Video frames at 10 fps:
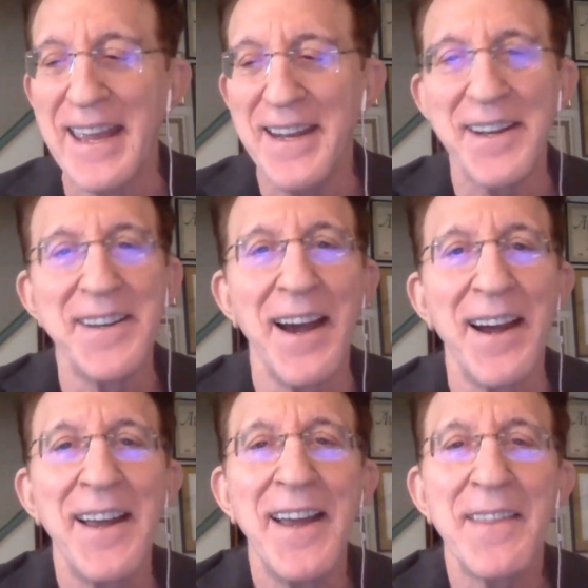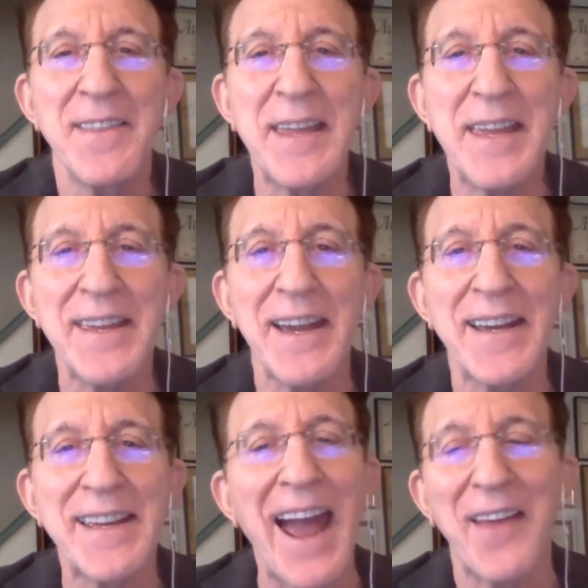in
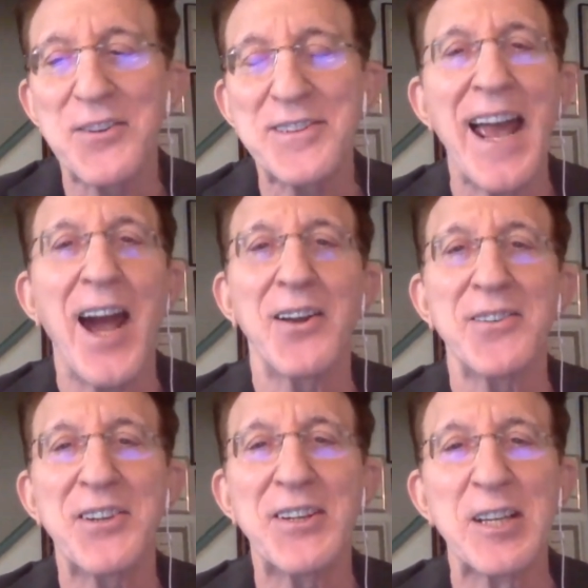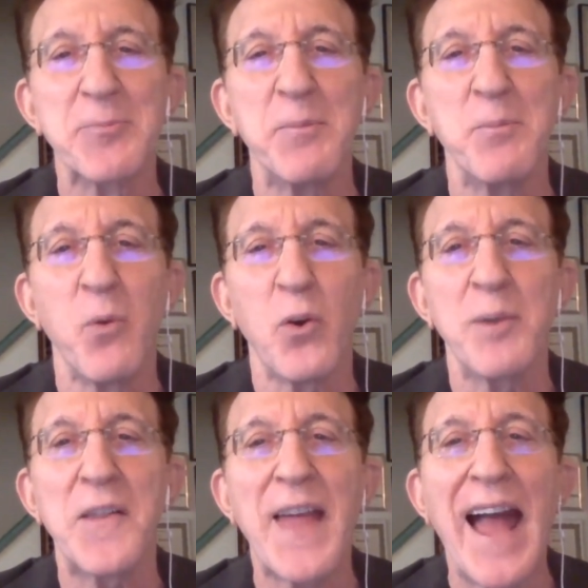the gathered town. I'll tell you a little bit more
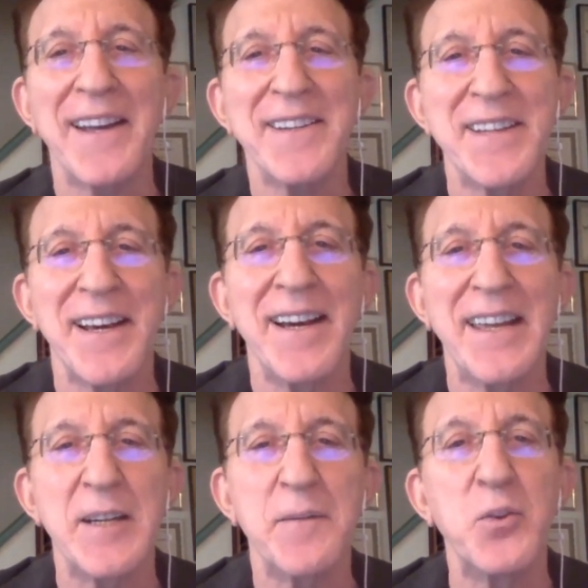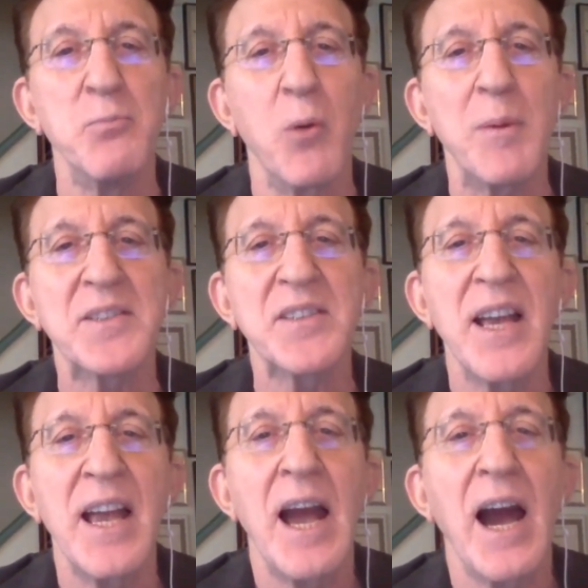about that in a few
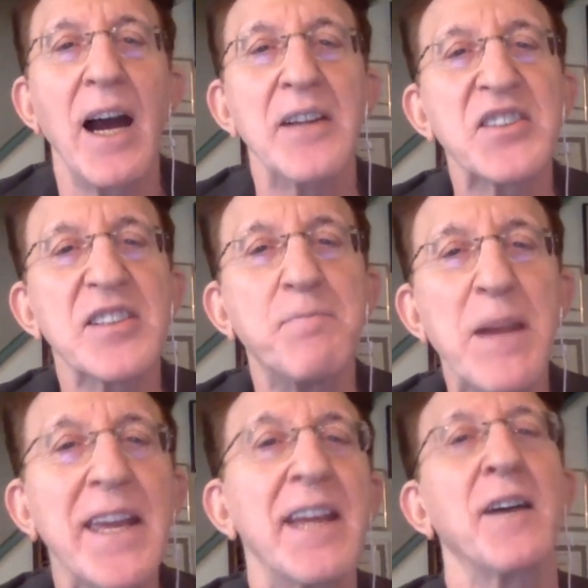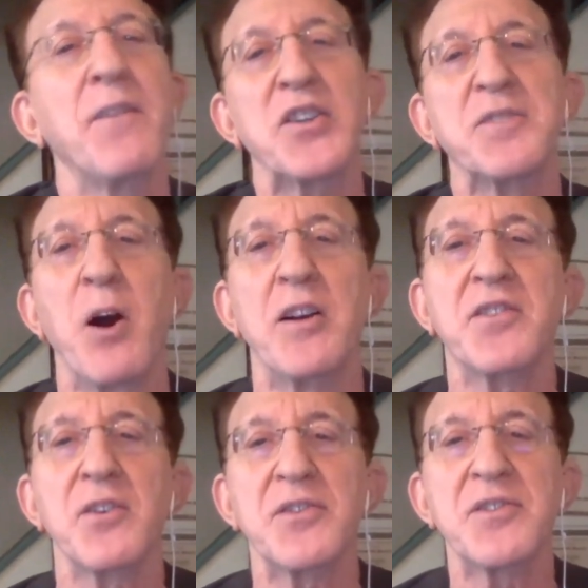moments. Speaking of our
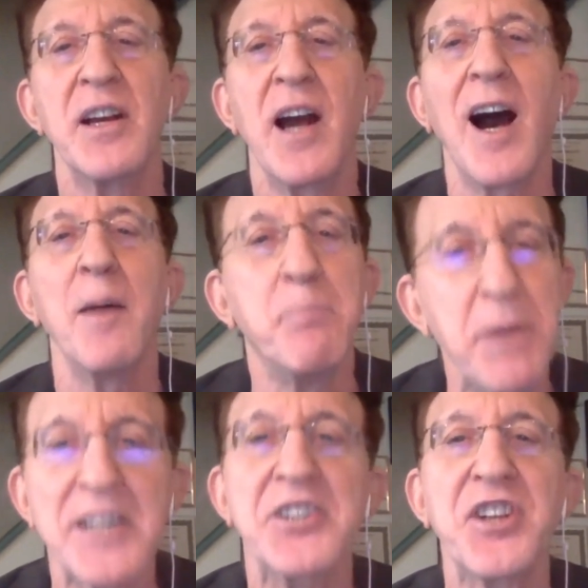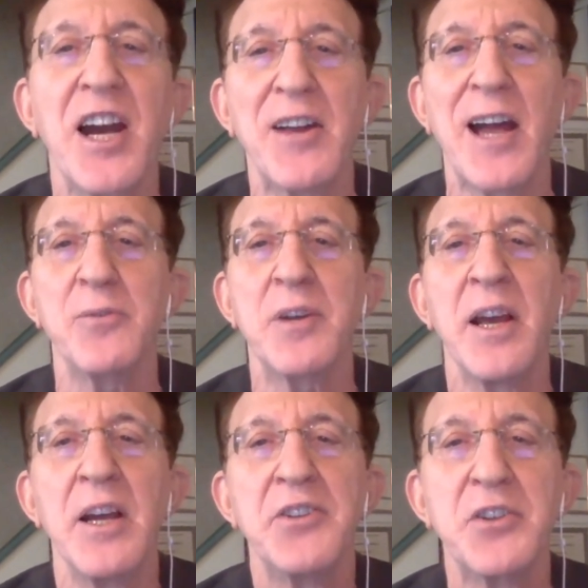sponsors, a big shout out
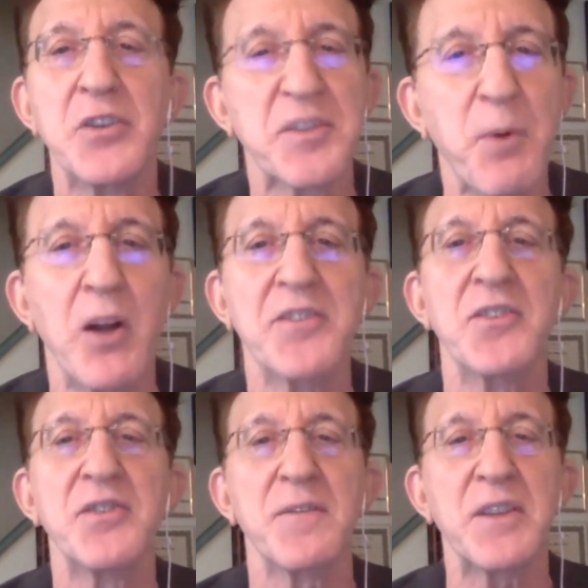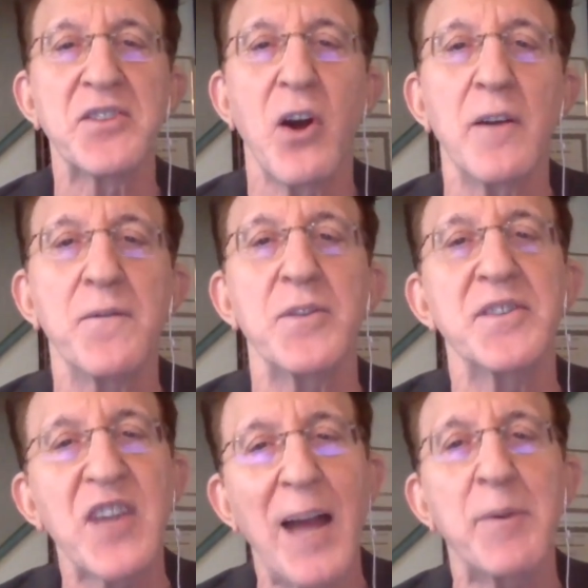to the sponsors of this
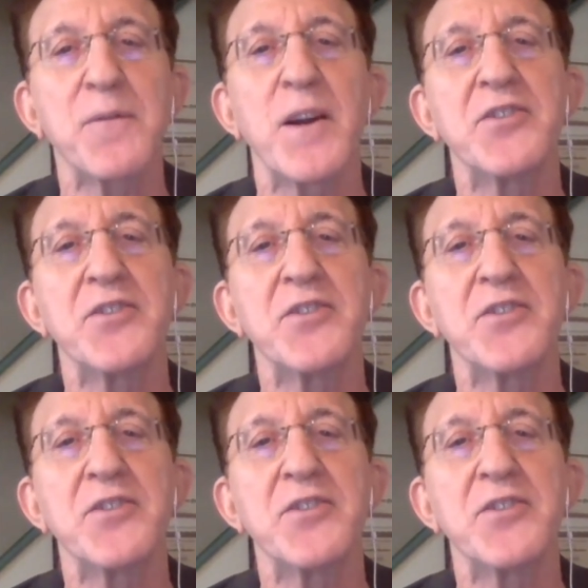conference: Simon